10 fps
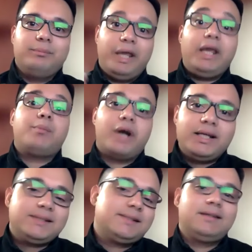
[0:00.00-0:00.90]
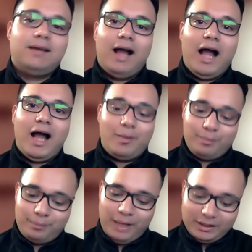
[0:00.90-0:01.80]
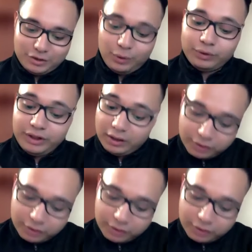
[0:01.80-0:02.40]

pay a price. And so